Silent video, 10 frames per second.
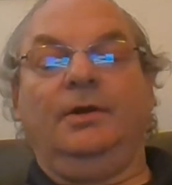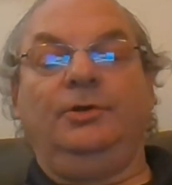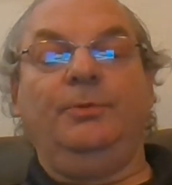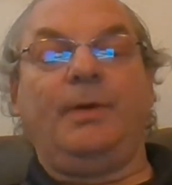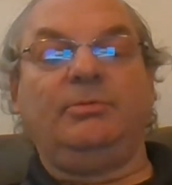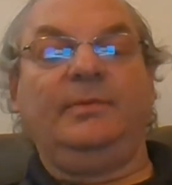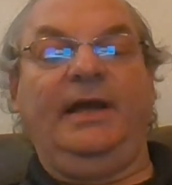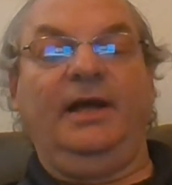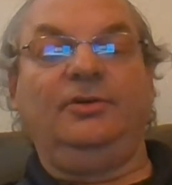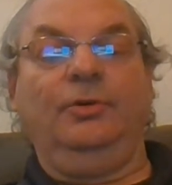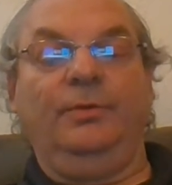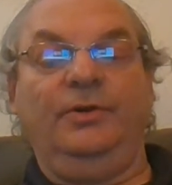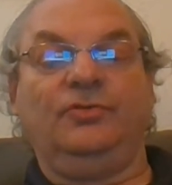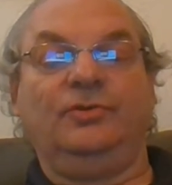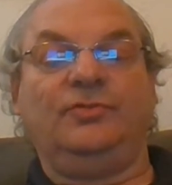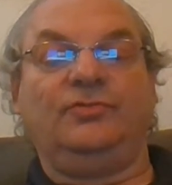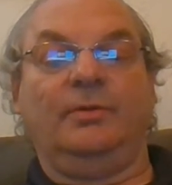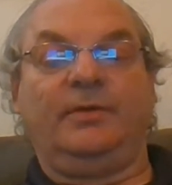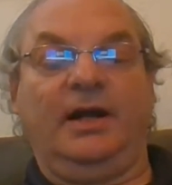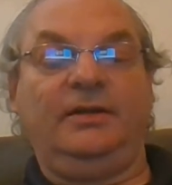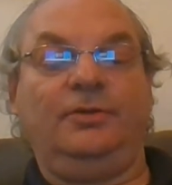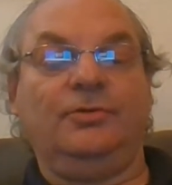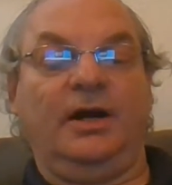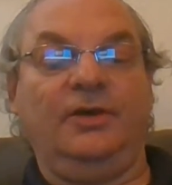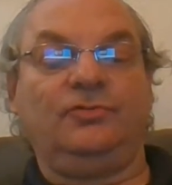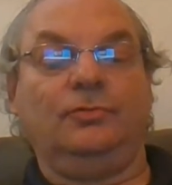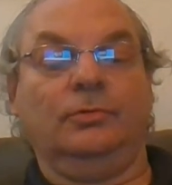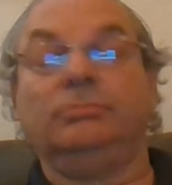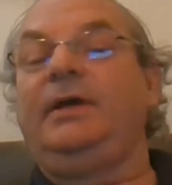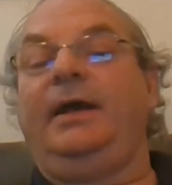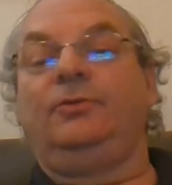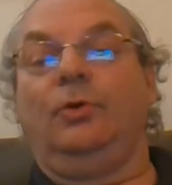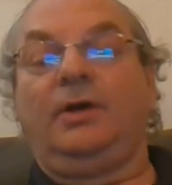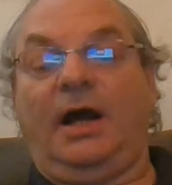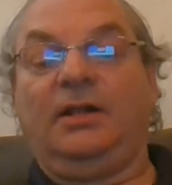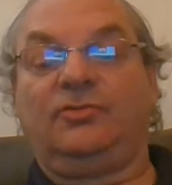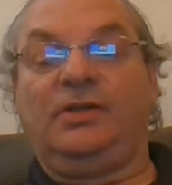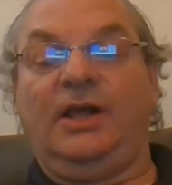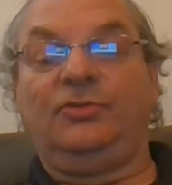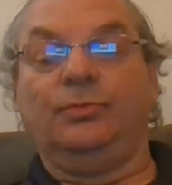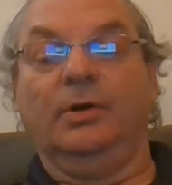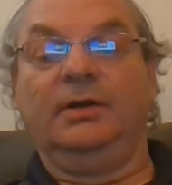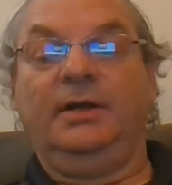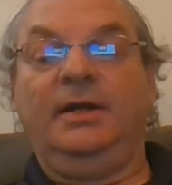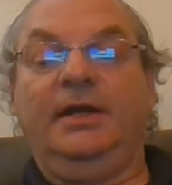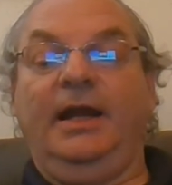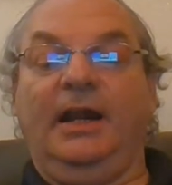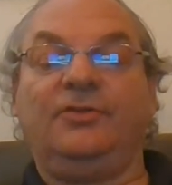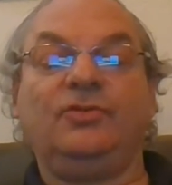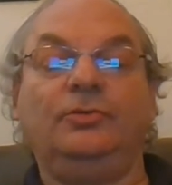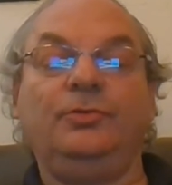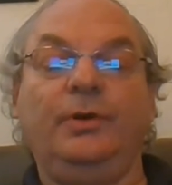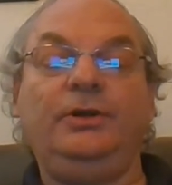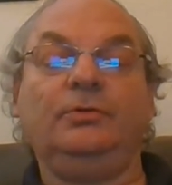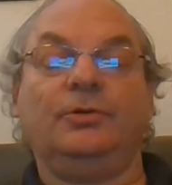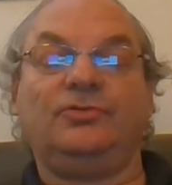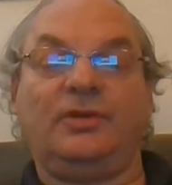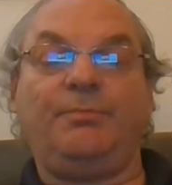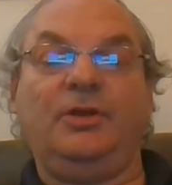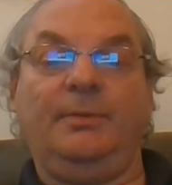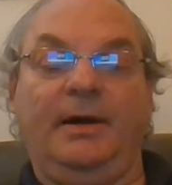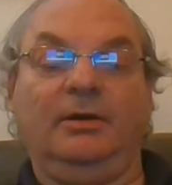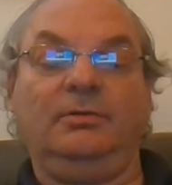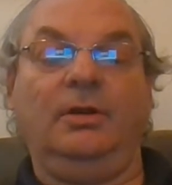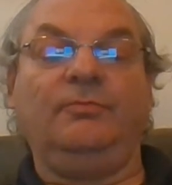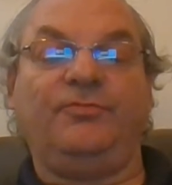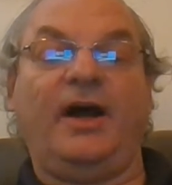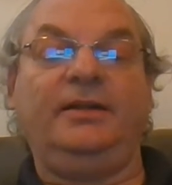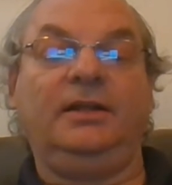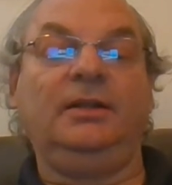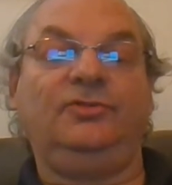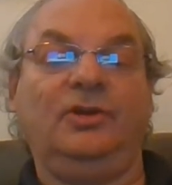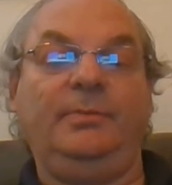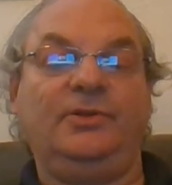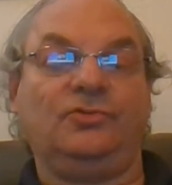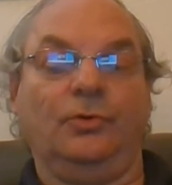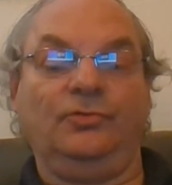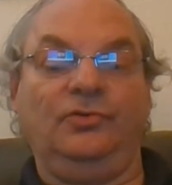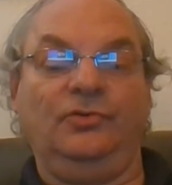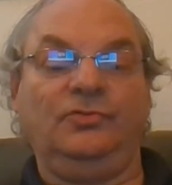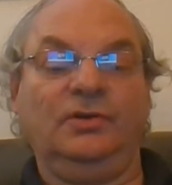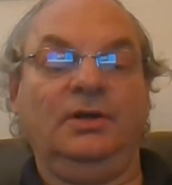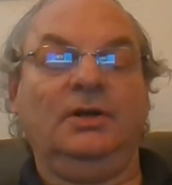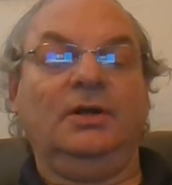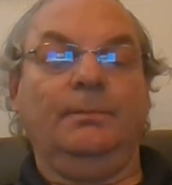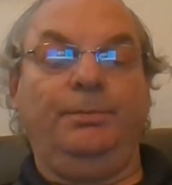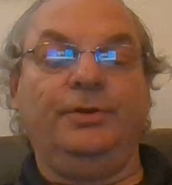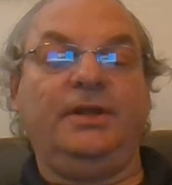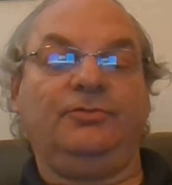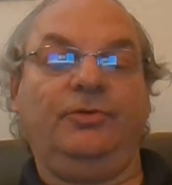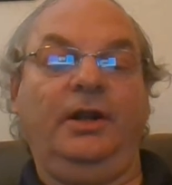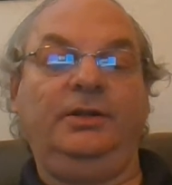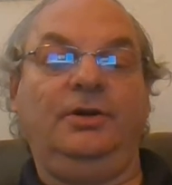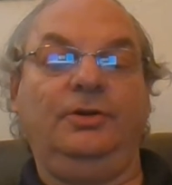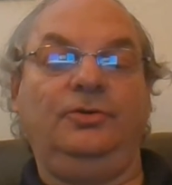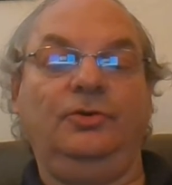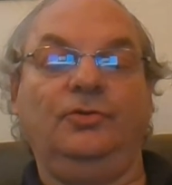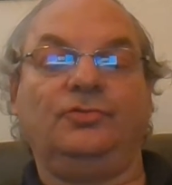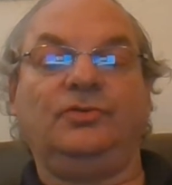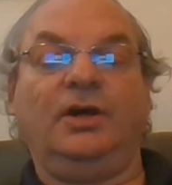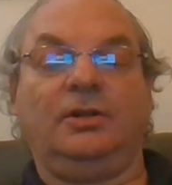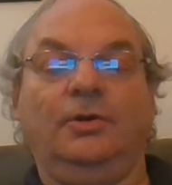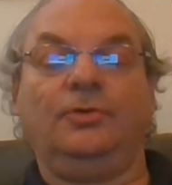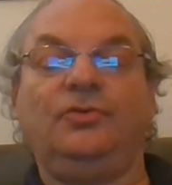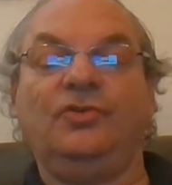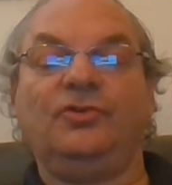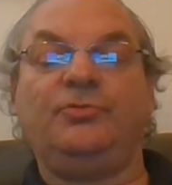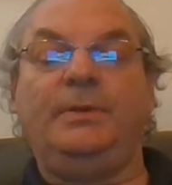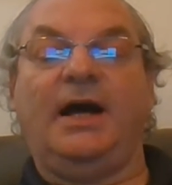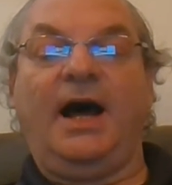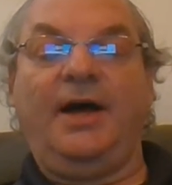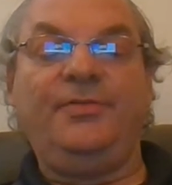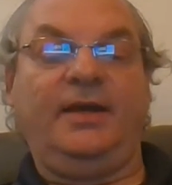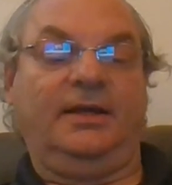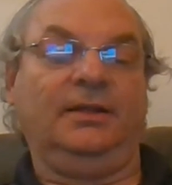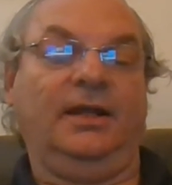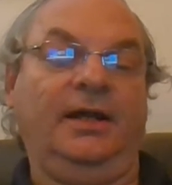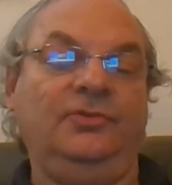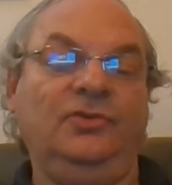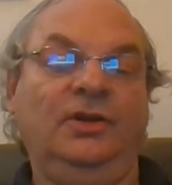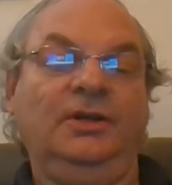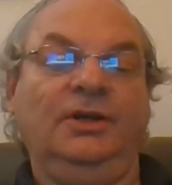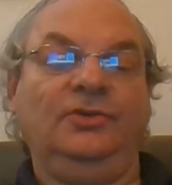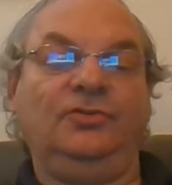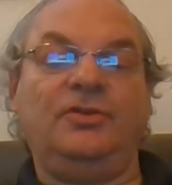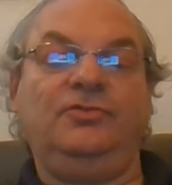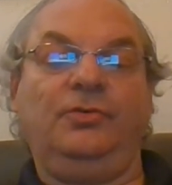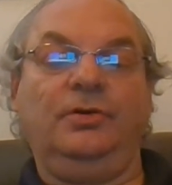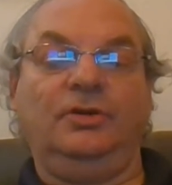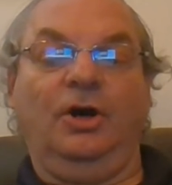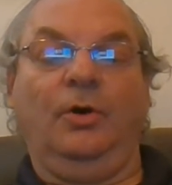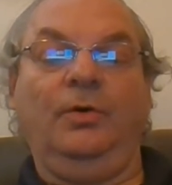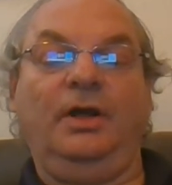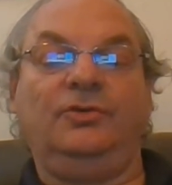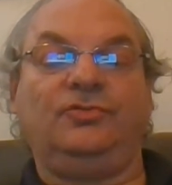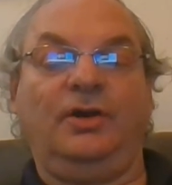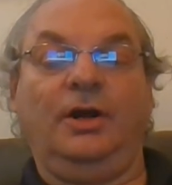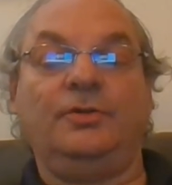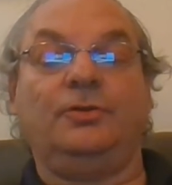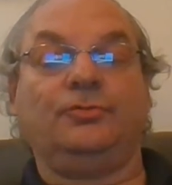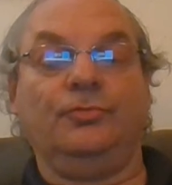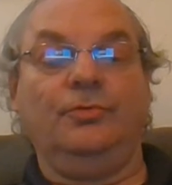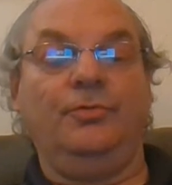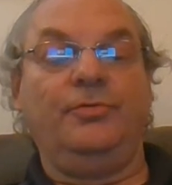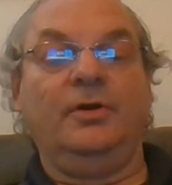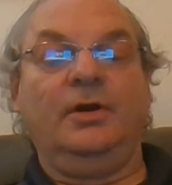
You probably had to do research of some kind in your high school and or college classwork, and in so doing you learned something about finding legitimate sources. Put that training to good use and learn to search beyond the headlines so that you can know and share the truth